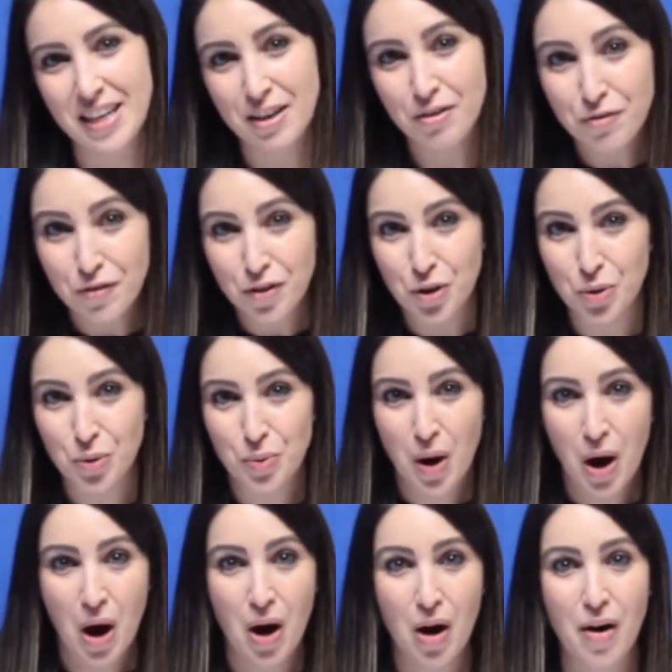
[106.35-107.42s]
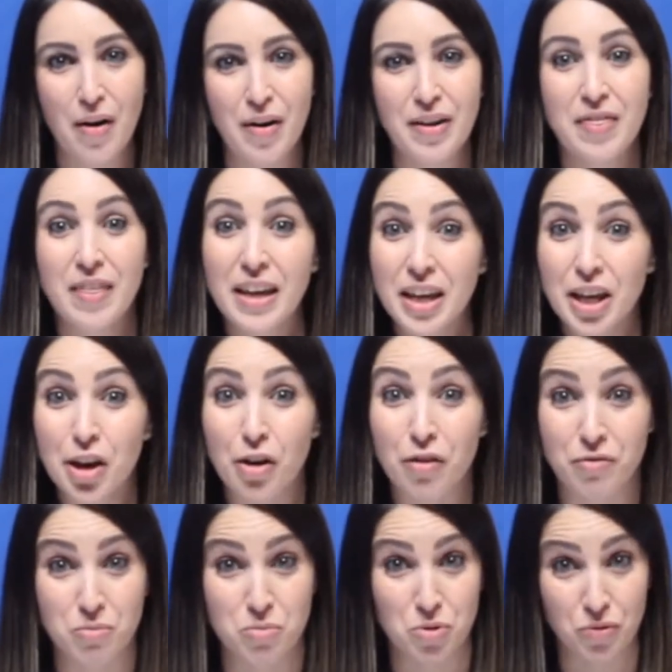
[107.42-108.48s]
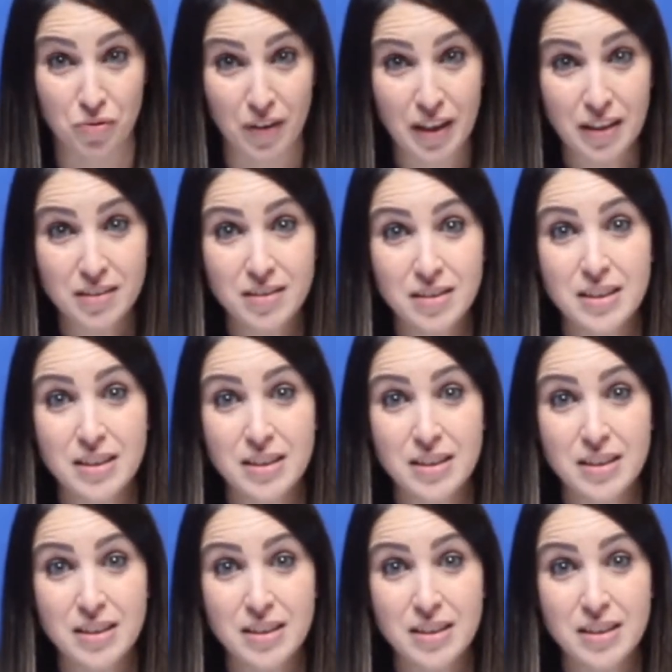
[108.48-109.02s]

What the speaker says: if you are thinking of moving